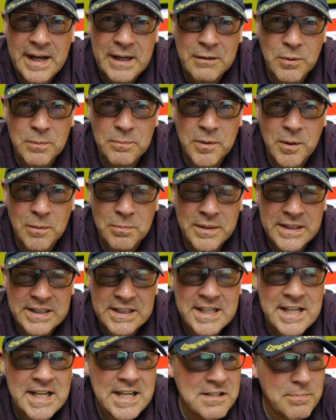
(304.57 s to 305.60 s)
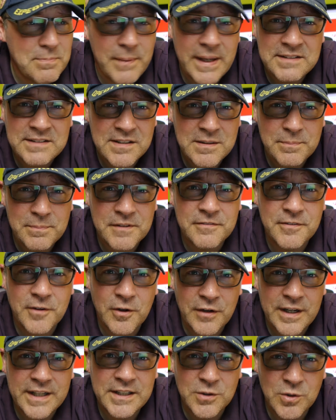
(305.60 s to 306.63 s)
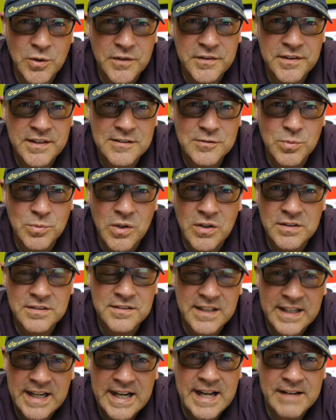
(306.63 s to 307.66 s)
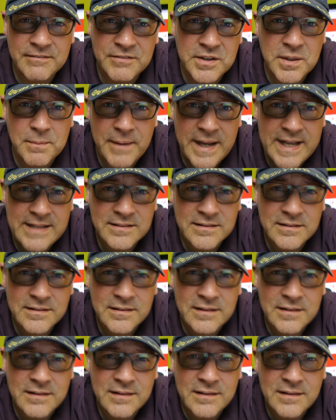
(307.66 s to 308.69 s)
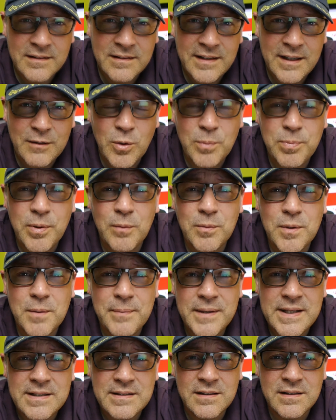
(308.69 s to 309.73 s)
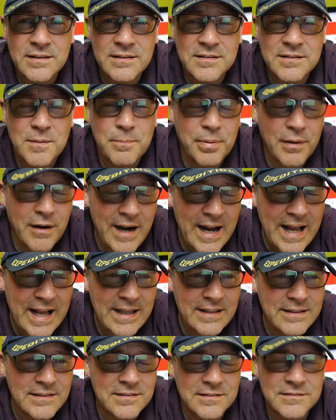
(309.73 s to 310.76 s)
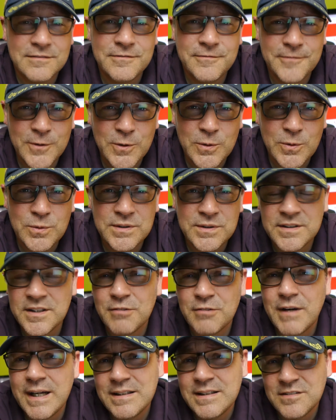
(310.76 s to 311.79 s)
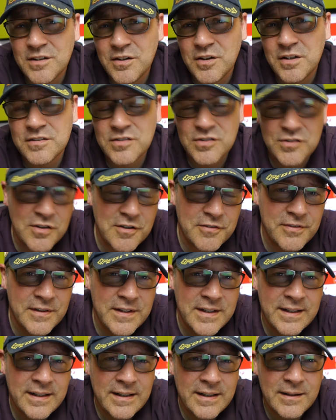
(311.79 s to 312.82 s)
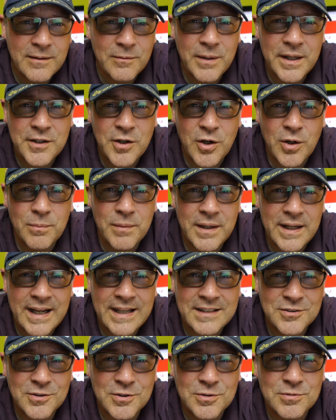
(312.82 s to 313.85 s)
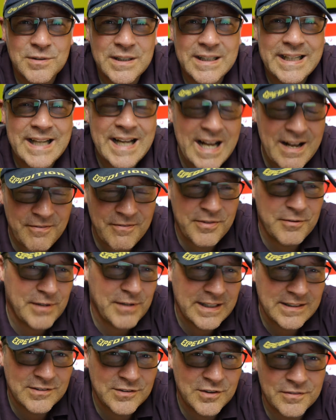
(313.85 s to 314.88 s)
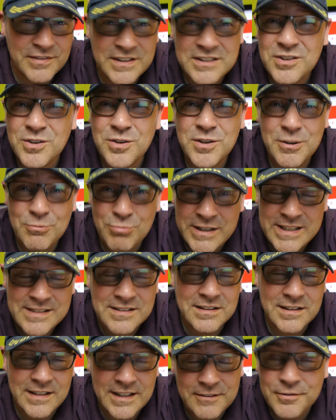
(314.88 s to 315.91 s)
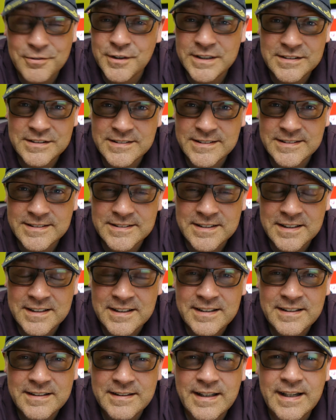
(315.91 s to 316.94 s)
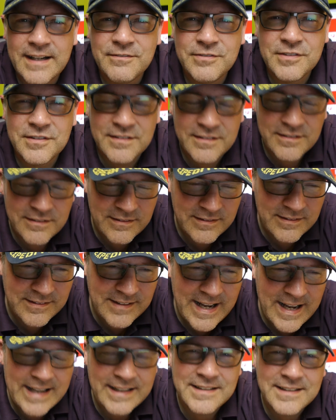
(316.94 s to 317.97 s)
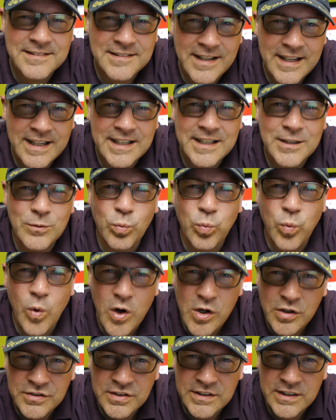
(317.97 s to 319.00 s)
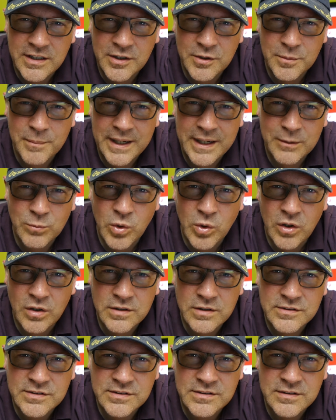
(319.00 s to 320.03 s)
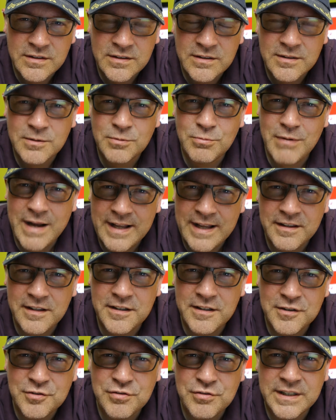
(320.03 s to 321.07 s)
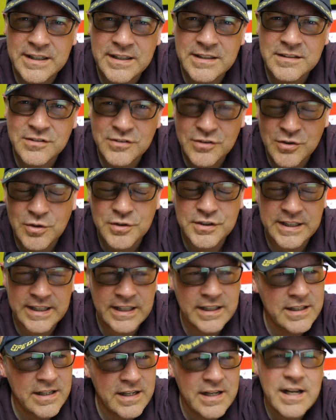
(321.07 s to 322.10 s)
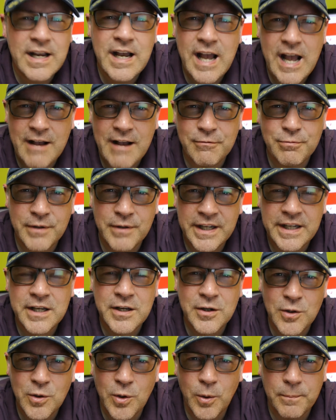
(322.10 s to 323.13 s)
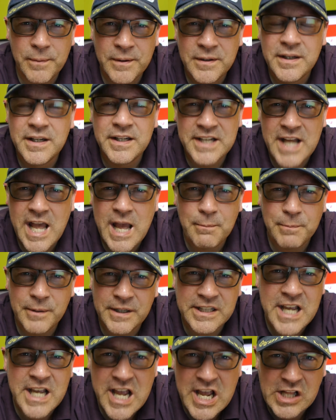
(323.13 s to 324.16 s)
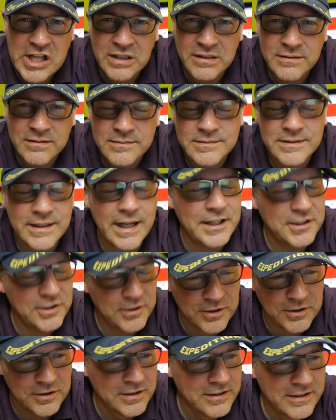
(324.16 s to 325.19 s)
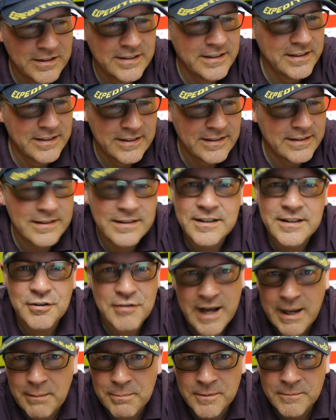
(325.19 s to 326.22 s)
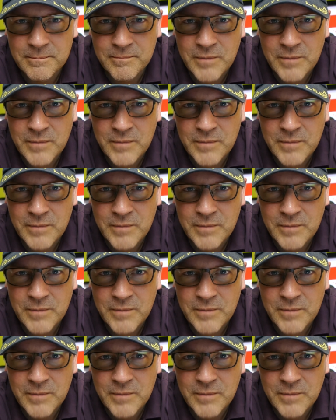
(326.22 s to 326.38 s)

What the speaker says: I will probably eat better before I go on these walks than I have in the past. There will probably be supplies and food and the right sort of stuff where normally I don't really have the right stuff. It's only recently, for instance, that I've started taking water on my walks rather than drinking soda halfway up an epic hill. I know, crap.